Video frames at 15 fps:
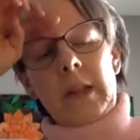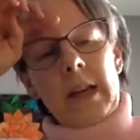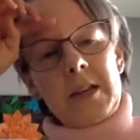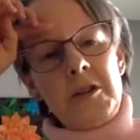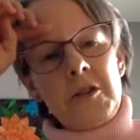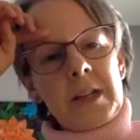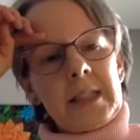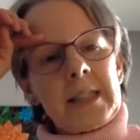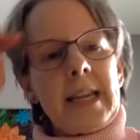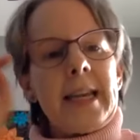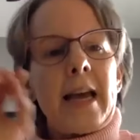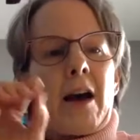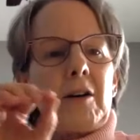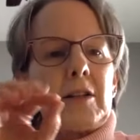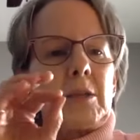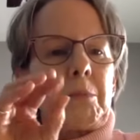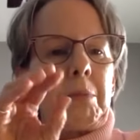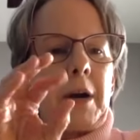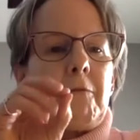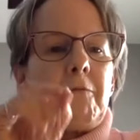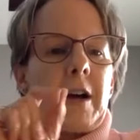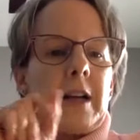And you can mm -hmm. see how it's
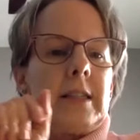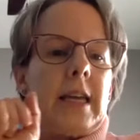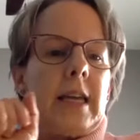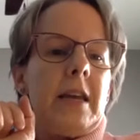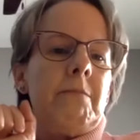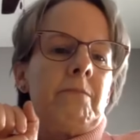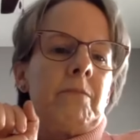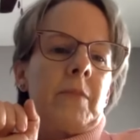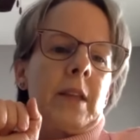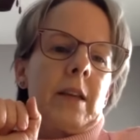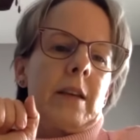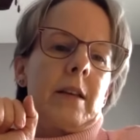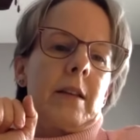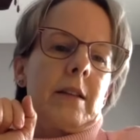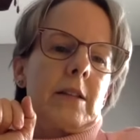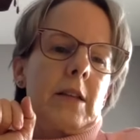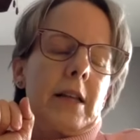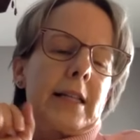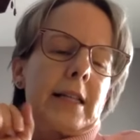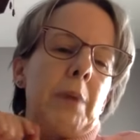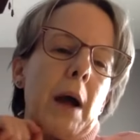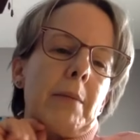pretty fuzzy. So
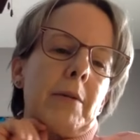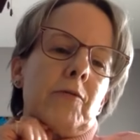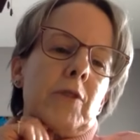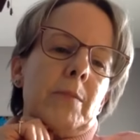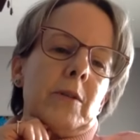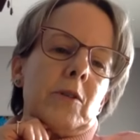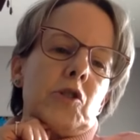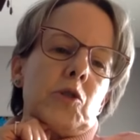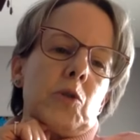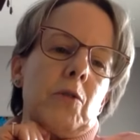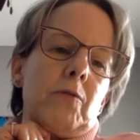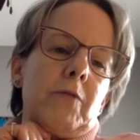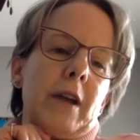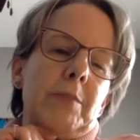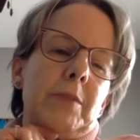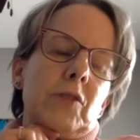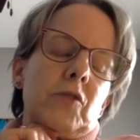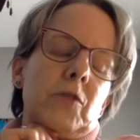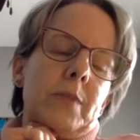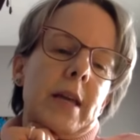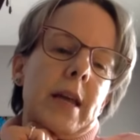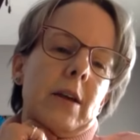that's probably from those short fibers
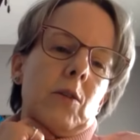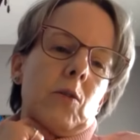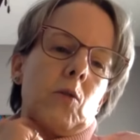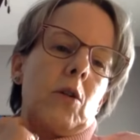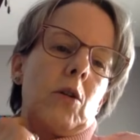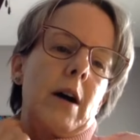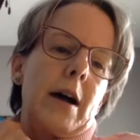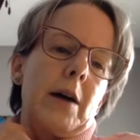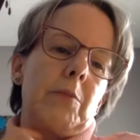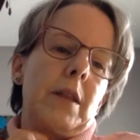from the Angora, I